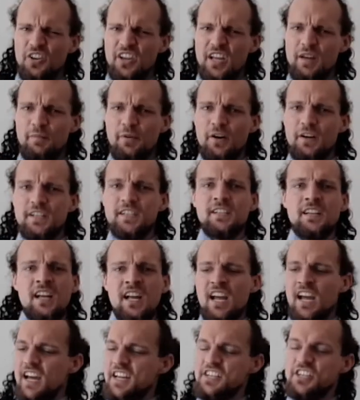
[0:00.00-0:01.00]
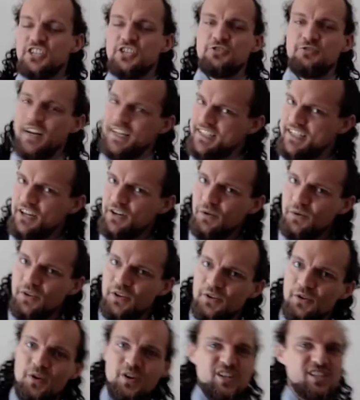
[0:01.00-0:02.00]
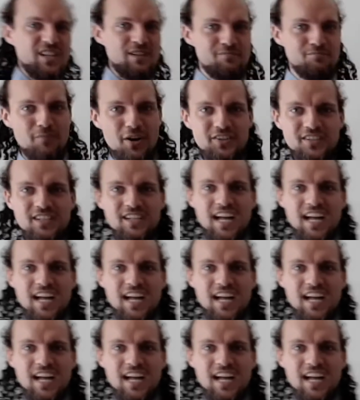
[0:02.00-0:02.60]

the epochs and extracted all the noise and muscle